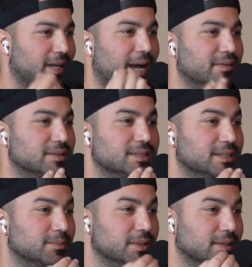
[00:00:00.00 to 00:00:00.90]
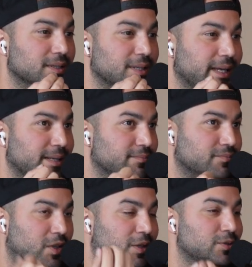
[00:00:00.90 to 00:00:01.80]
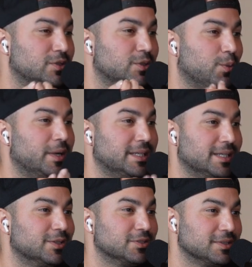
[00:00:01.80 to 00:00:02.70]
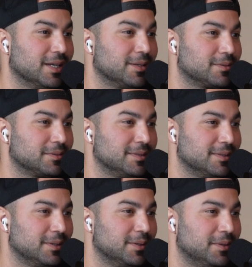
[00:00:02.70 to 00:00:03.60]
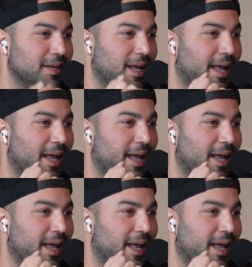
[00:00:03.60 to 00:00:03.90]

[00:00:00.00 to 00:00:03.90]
haven't seen him in close to 20 years now, you know?